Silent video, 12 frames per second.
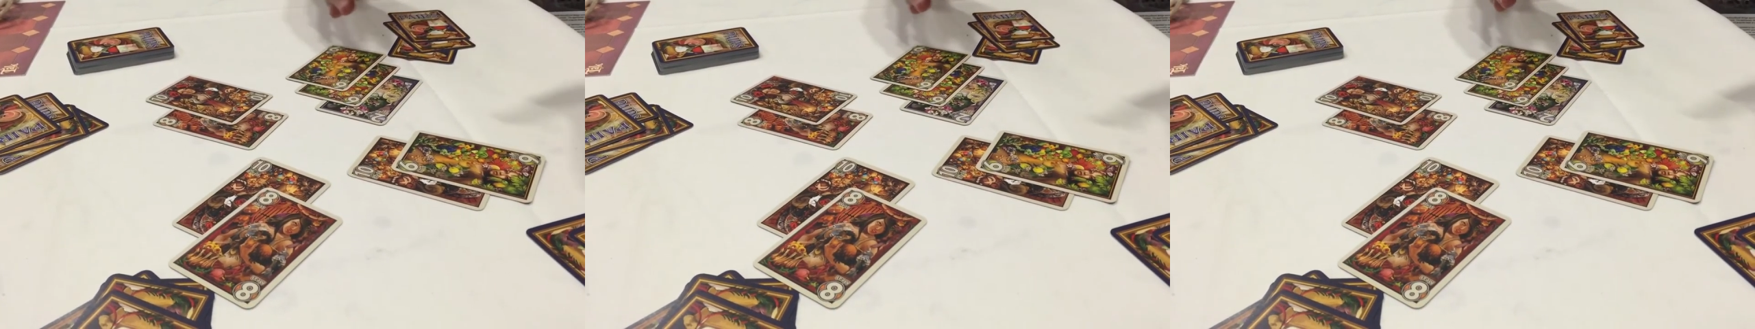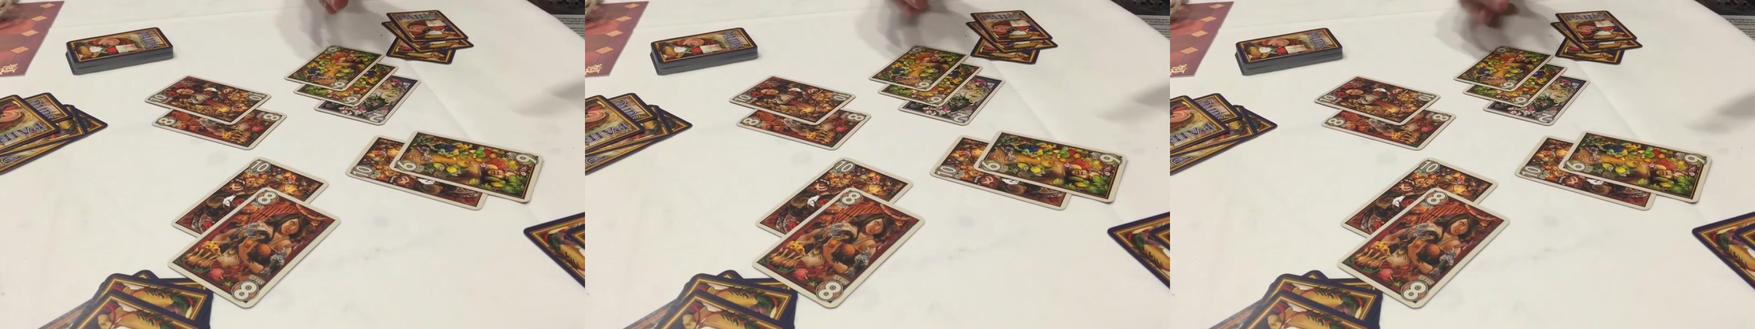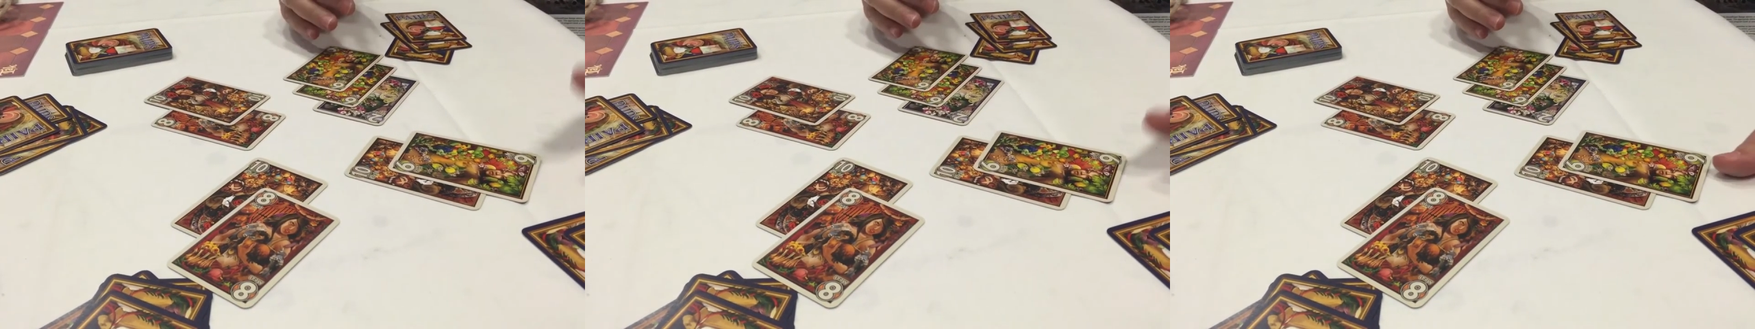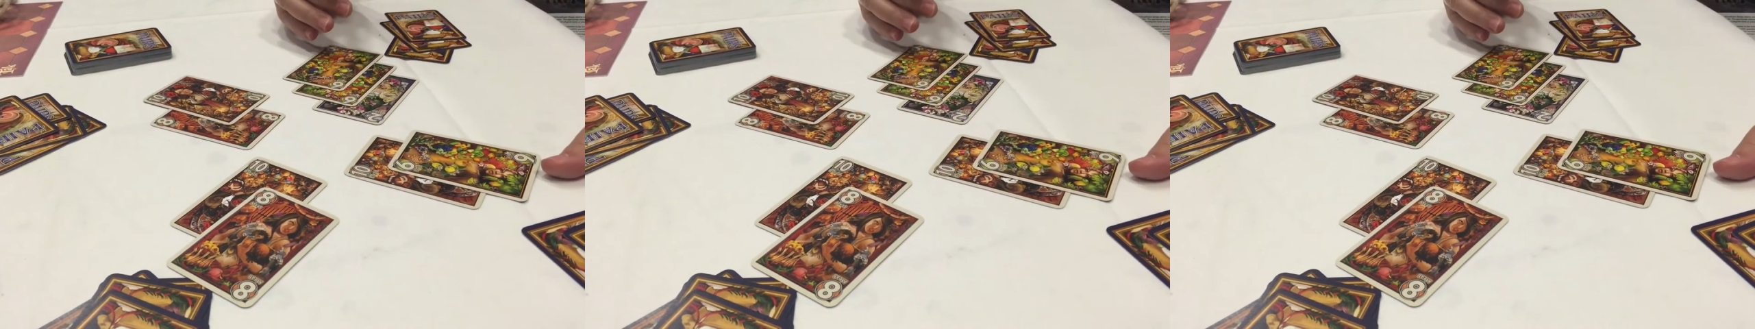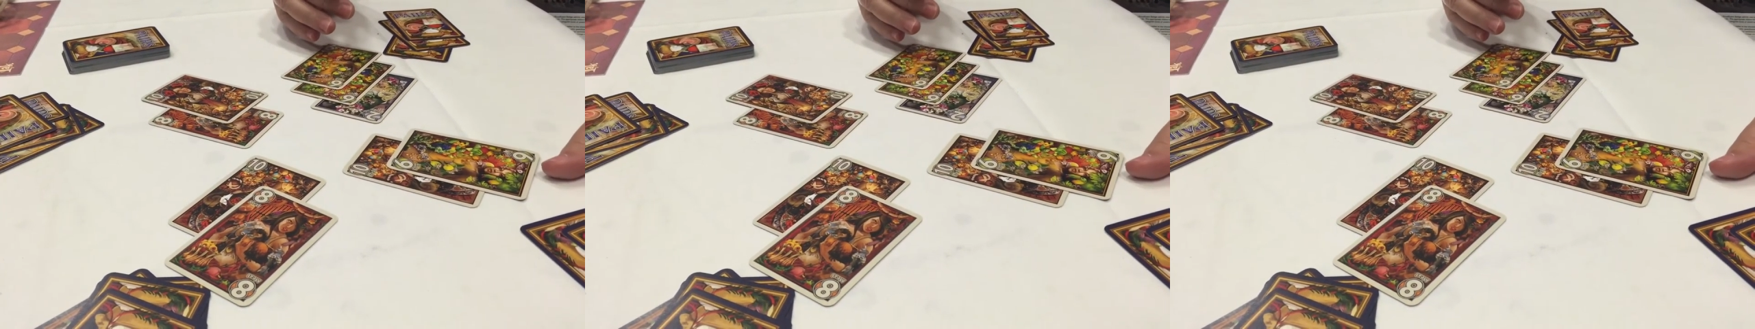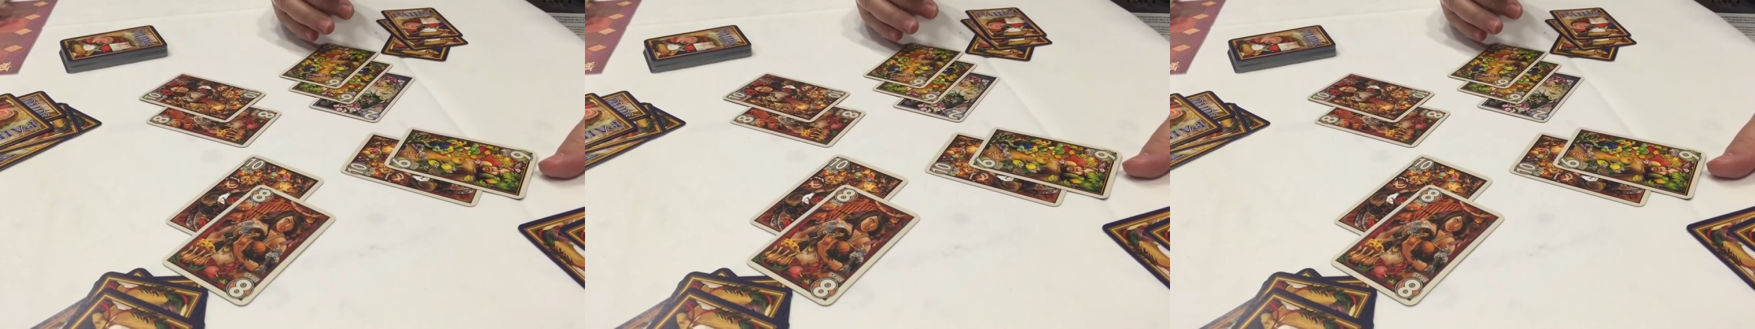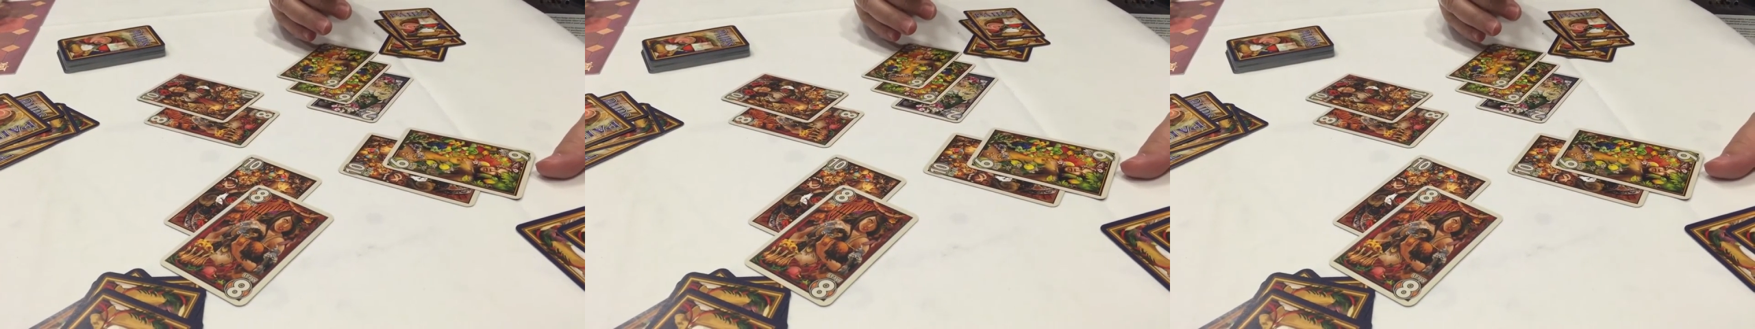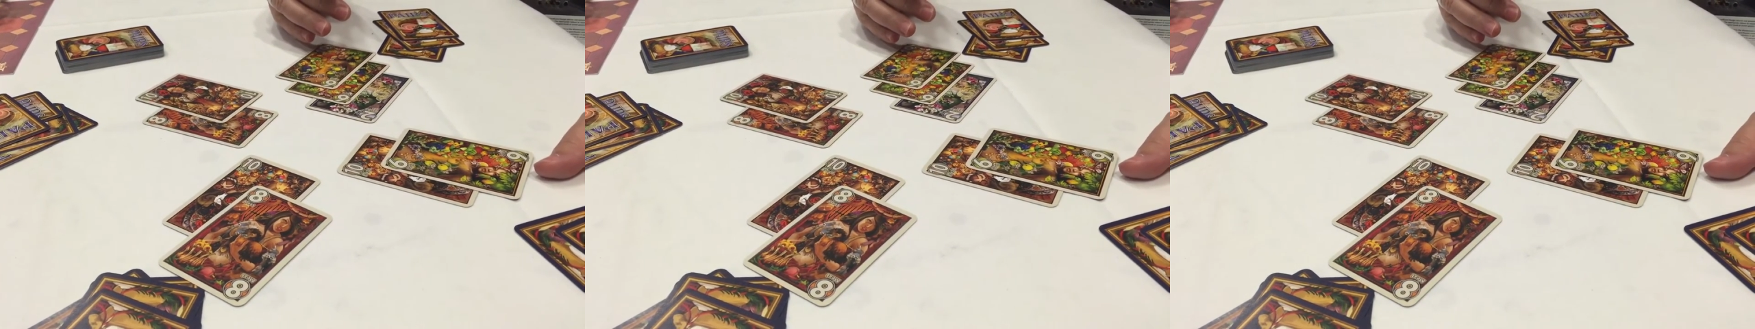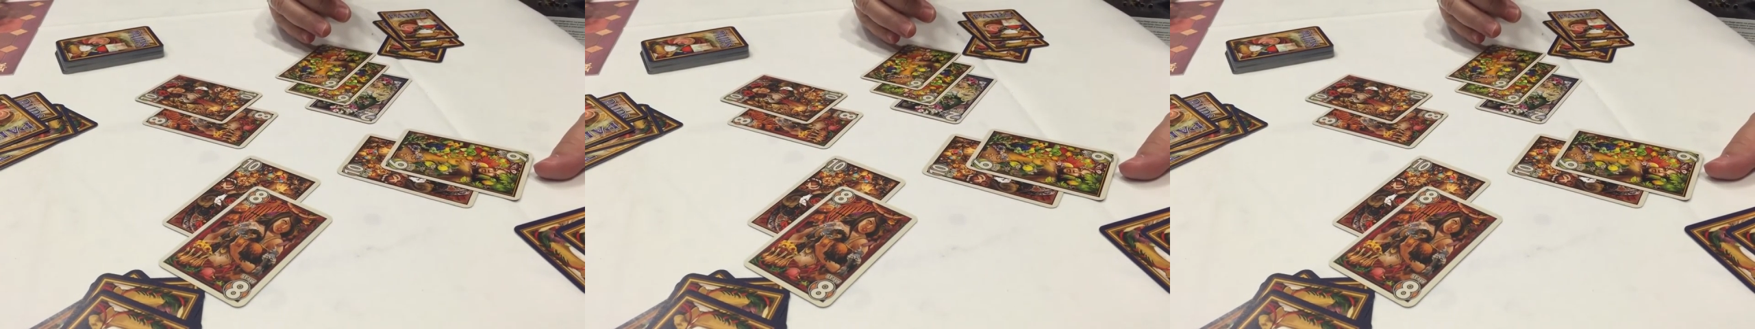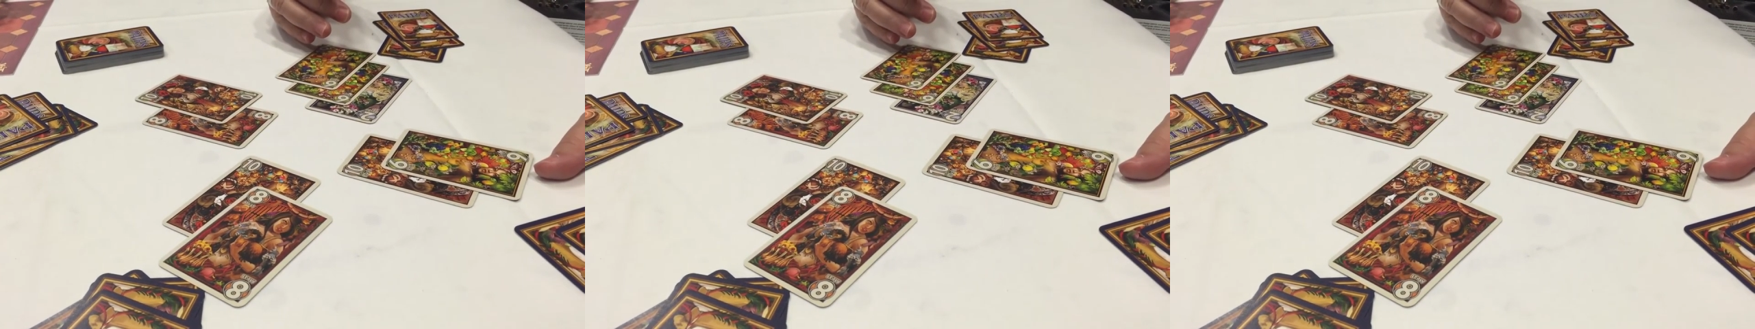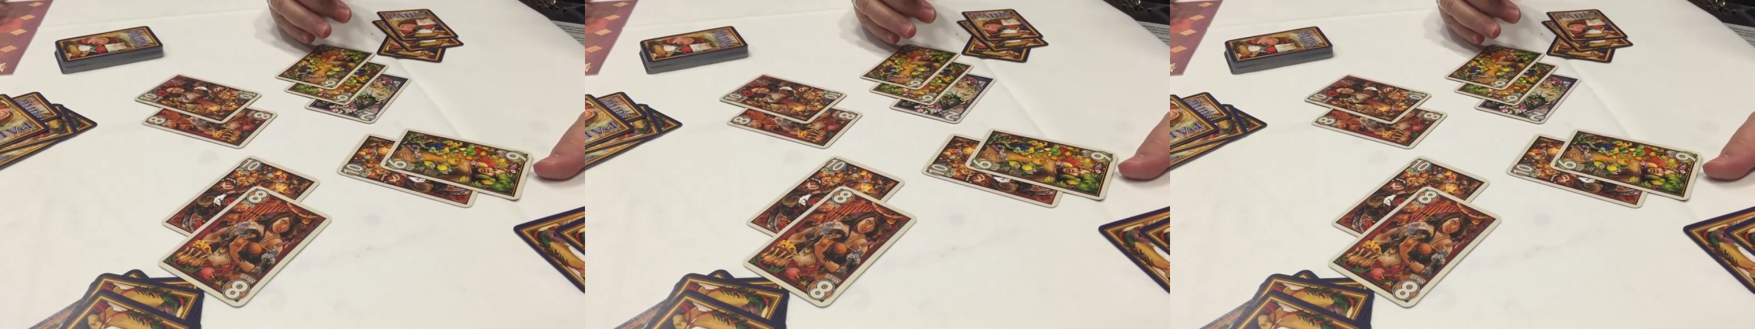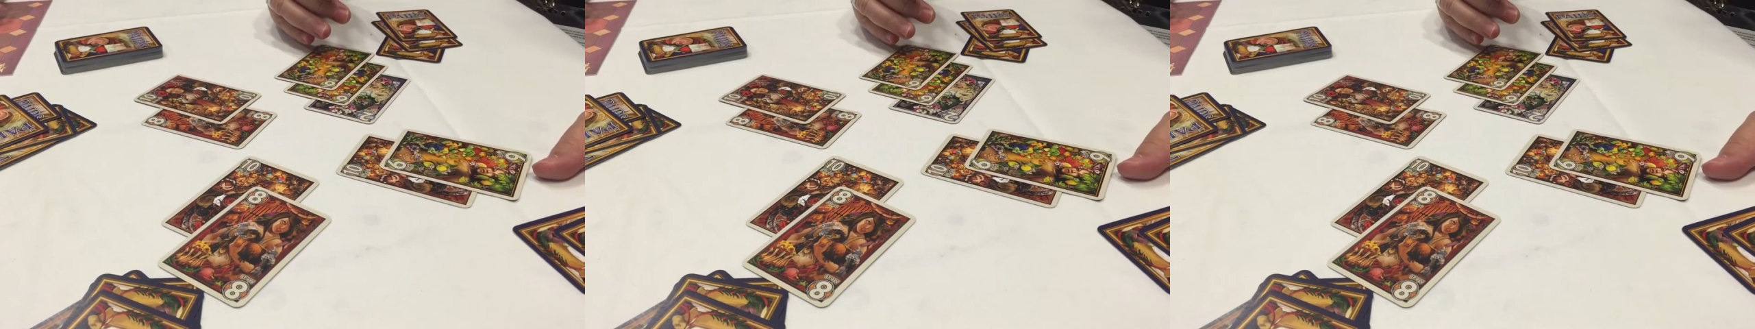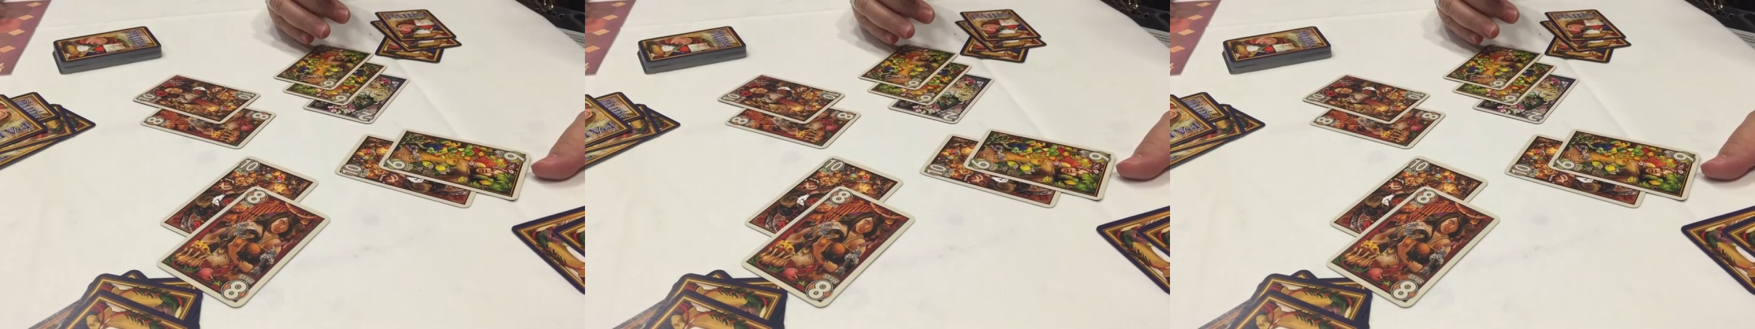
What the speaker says: No face is visible, so there are no lips to read.